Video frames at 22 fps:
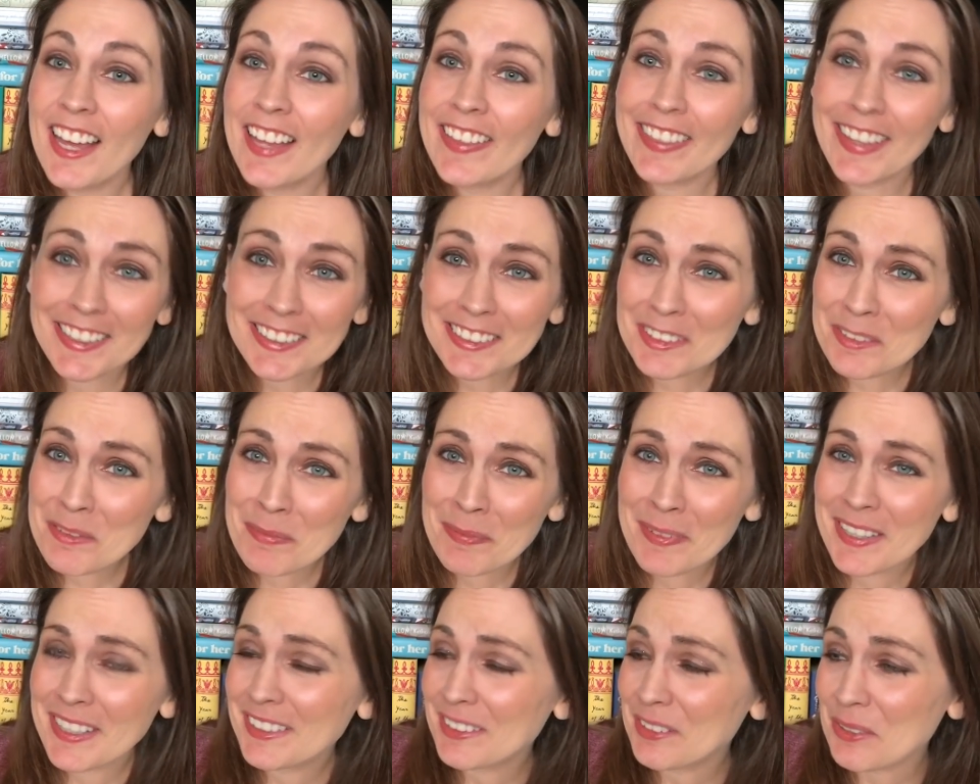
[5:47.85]
that's, the,
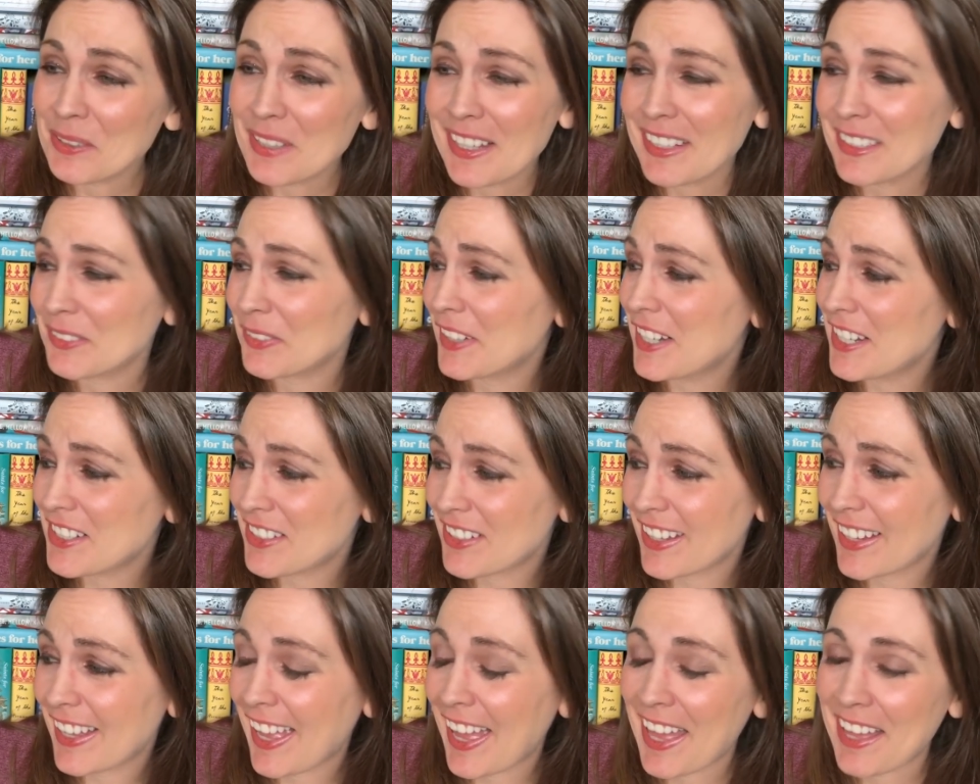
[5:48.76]
that's the only explanation
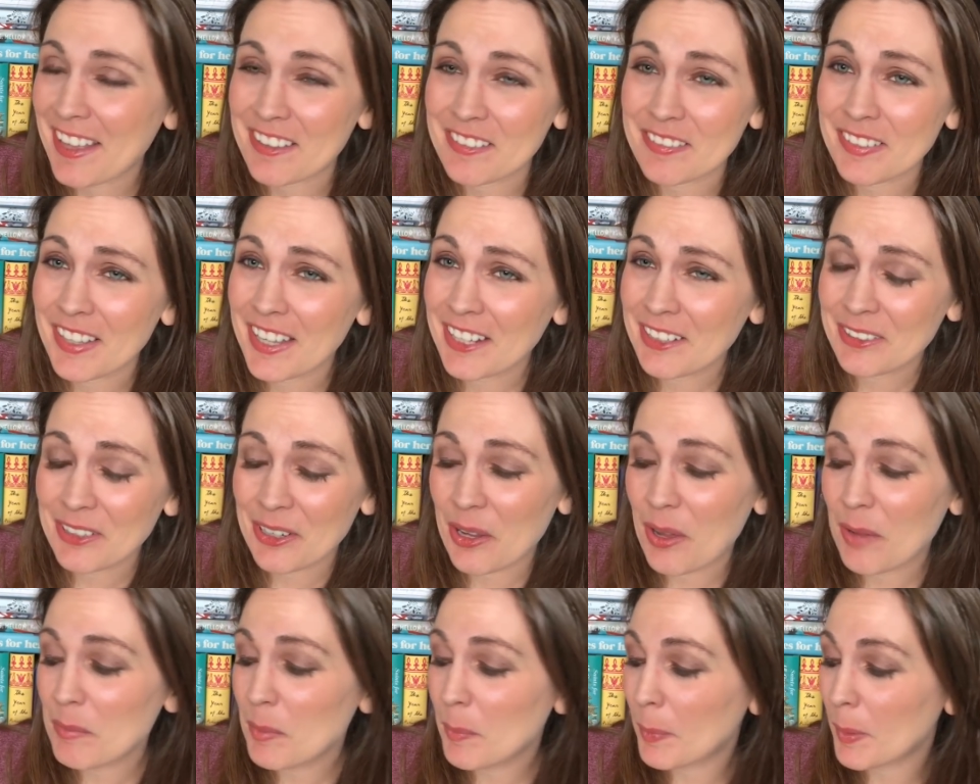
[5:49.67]
I have. I don't know,
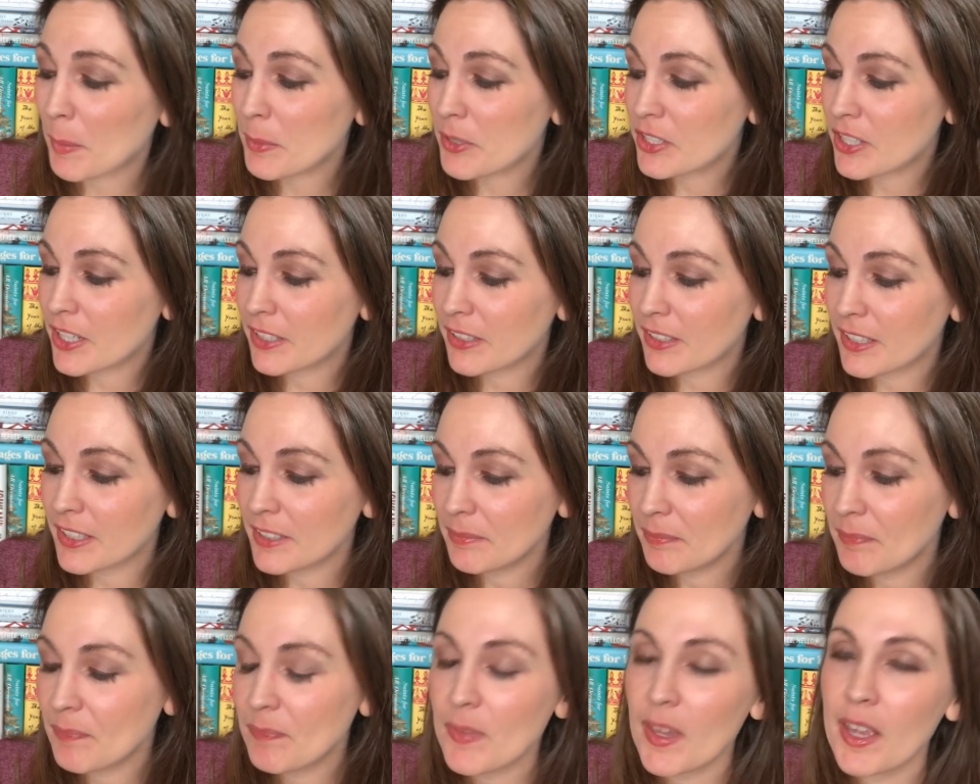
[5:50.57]
I'm a publishing nerd.
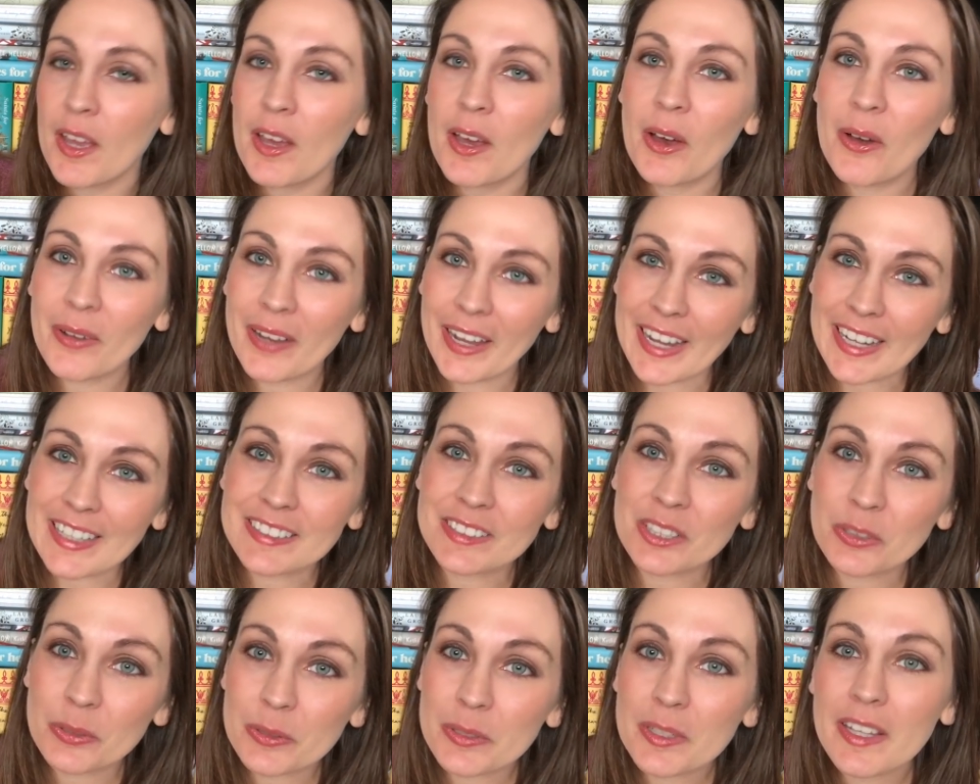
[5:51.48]
Okay,
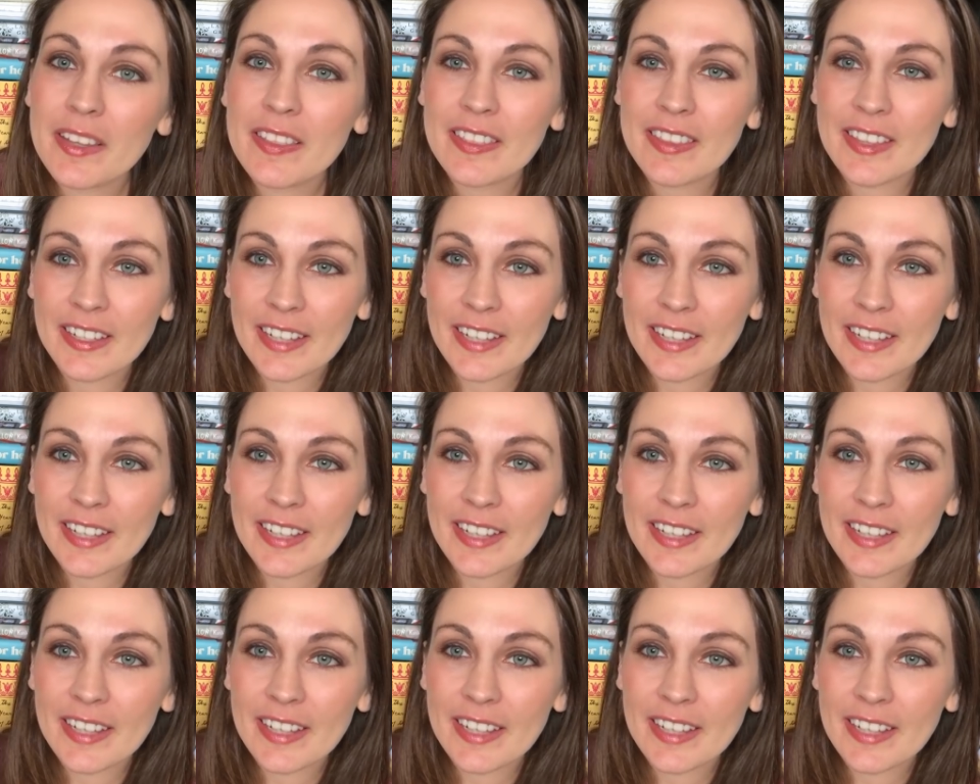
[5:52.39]
so the